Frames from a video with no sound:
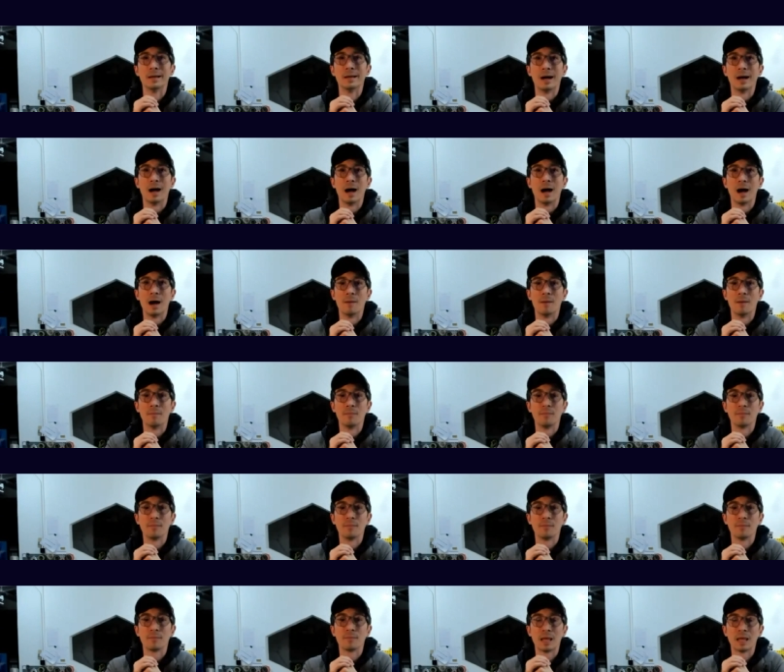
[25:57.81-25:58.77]
Um,
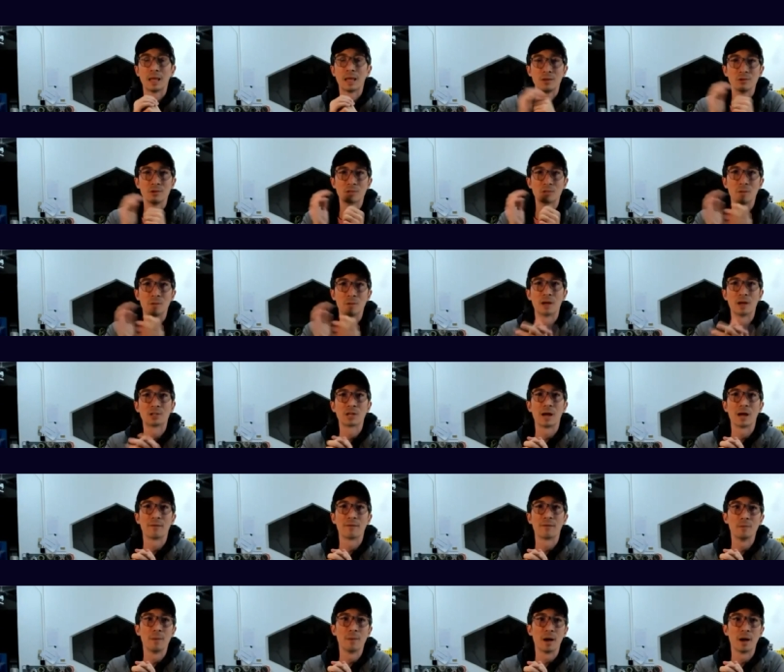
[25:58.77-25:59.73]
thank you so much,
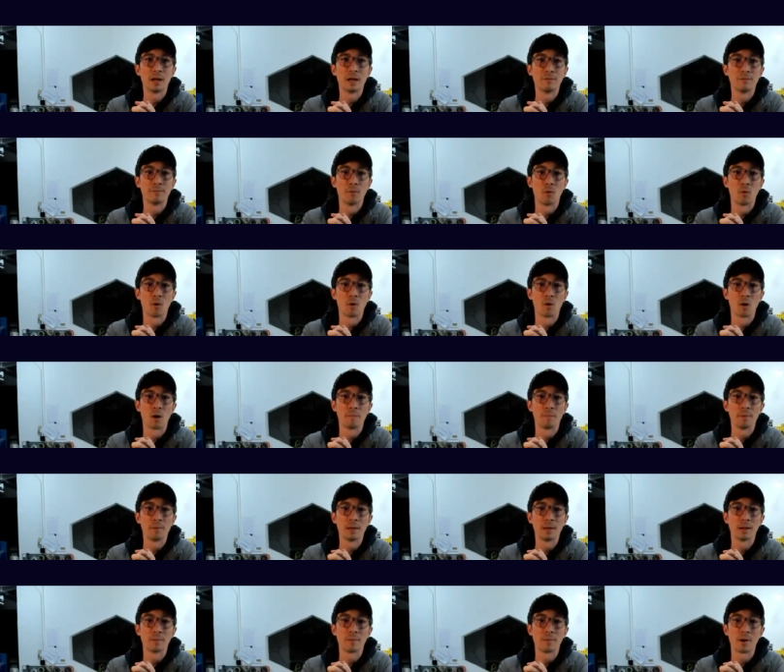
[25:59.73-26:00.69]
everybody, for
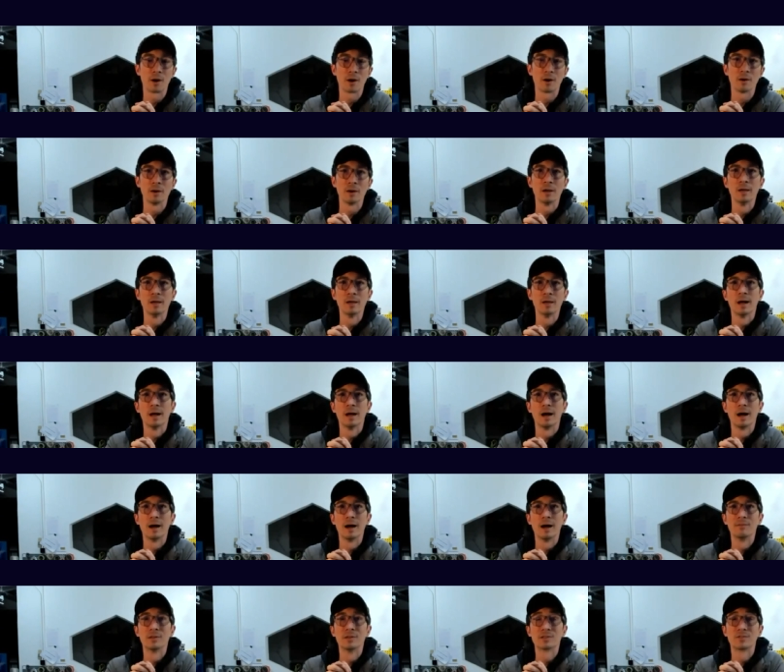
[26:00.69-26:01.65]
being a part
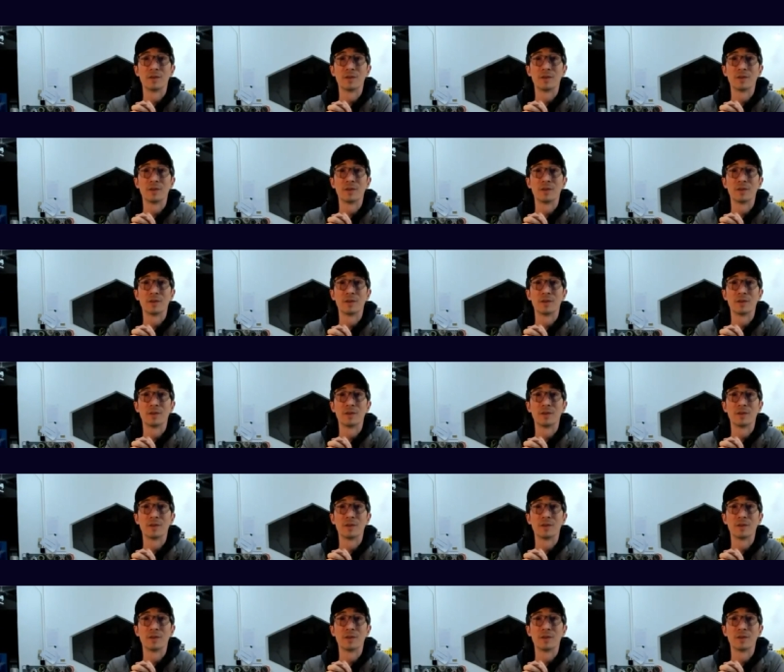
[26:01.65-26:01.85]
of this very